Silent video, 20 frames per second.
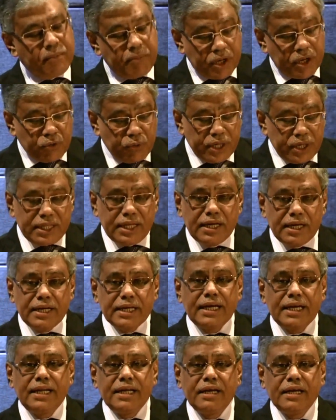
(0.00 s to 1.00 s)
But whether
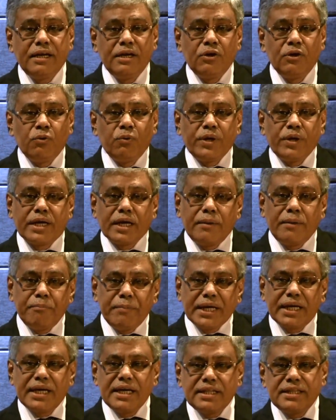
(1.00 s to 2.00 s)
really we can
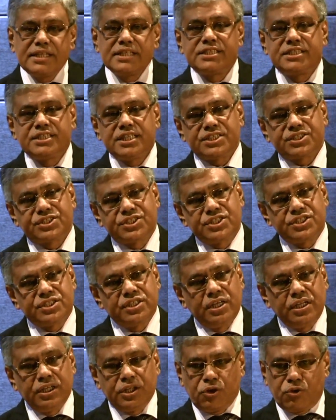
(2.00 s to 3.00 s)
making this
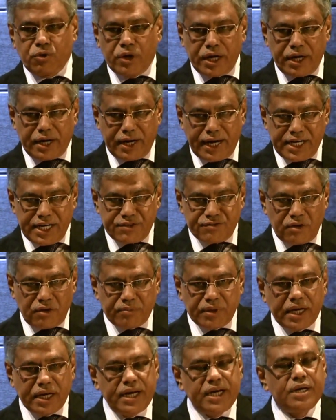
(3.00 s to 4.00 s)
justice that okay, right
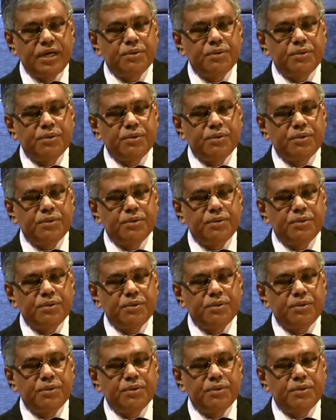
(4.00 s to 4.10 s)
from the